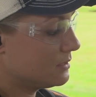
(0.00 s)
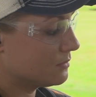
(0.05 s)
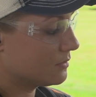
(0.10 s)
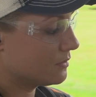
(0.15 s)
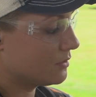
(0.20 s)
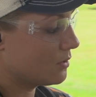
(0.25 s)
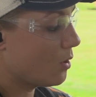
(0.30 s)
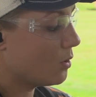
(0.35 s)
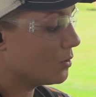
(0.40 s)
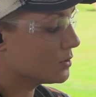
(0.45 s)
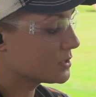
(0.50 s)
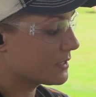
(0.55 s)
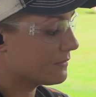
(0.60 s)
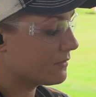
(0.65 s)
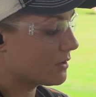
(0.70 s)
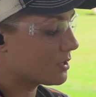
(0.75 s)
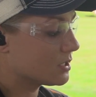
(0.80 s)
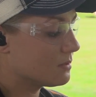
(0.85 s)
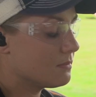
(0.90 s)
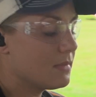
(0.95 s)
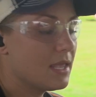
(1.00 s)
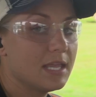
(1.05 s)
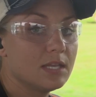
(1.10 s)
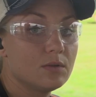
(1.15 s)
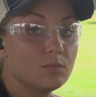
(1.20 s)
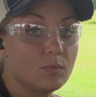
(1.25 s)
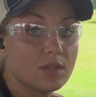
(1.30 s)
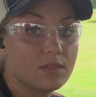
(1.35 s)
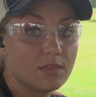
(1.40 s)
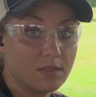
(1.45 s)
or the holes I've already made
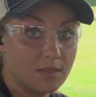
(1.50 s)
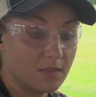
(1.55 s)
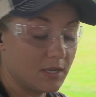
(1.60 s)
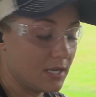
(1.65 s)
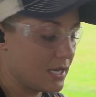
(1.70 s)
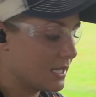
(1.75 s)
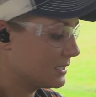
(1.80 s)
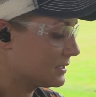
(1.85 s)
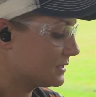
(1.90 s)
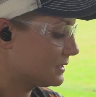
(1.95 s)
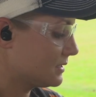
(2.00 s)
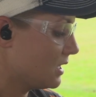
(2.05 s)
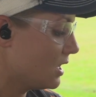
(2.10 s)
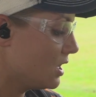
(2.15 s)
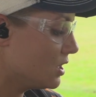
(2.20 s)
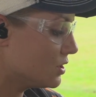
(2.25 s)
with the next.